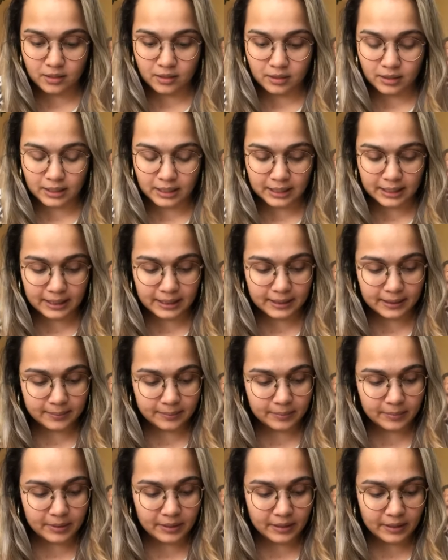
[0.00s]

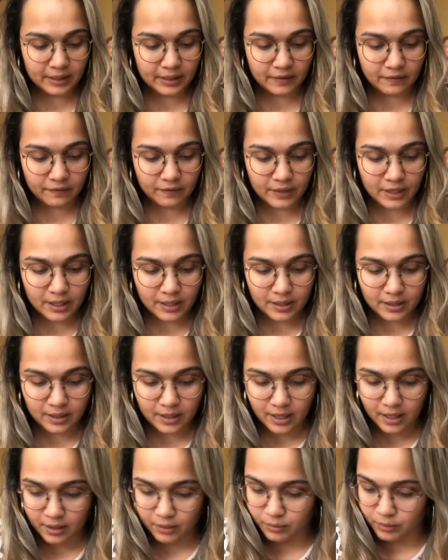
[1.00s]
If
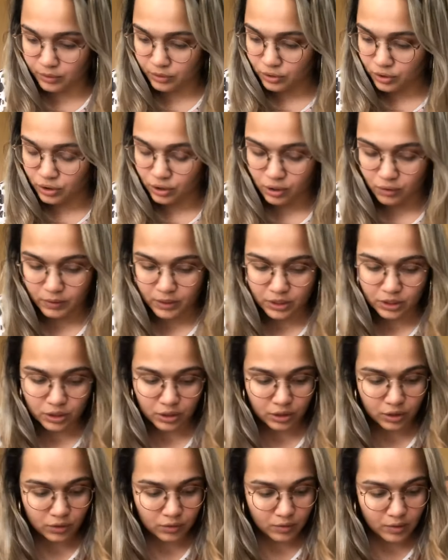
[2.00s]
I will show it to
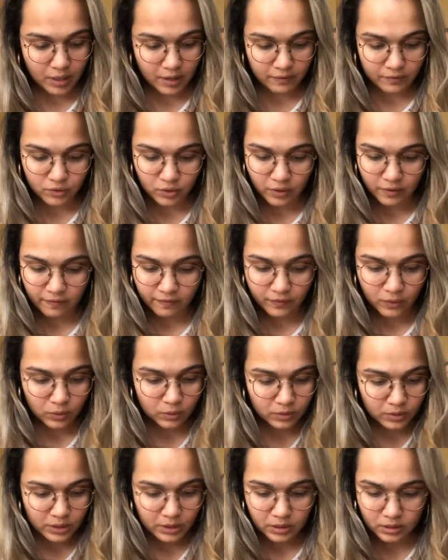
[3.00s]
you after I
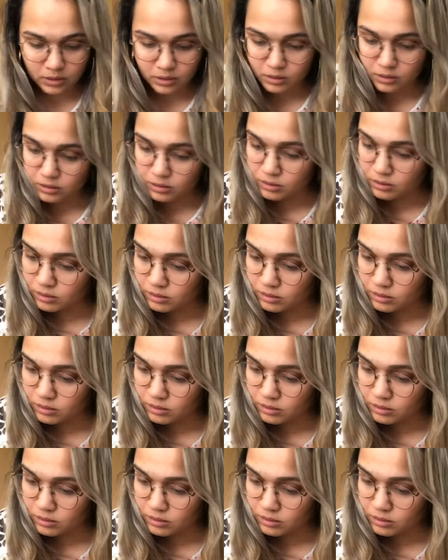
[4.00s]
fold it.